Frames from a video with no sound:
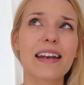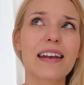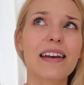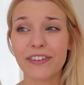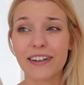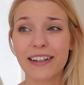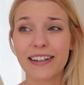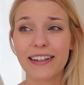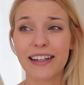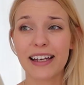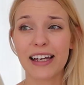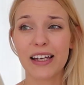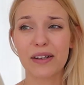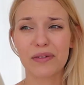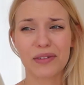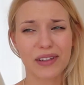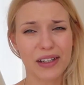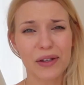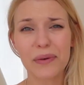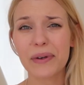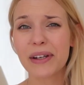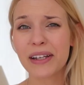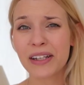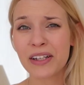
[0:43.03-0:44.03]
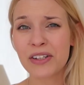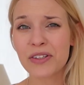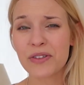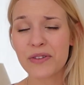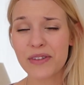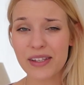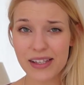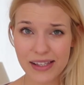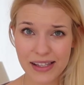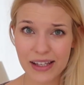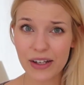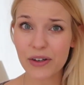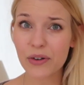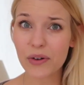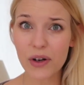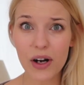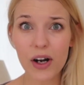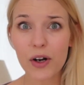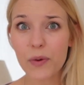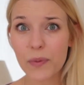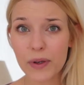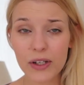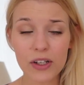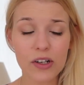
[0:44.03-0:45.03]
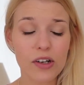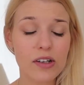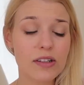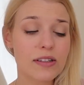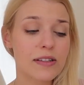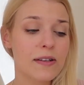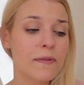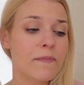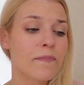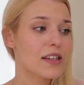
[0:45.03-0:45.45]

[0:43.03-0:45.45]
It felt like, well, are we going to do this thing or are we not?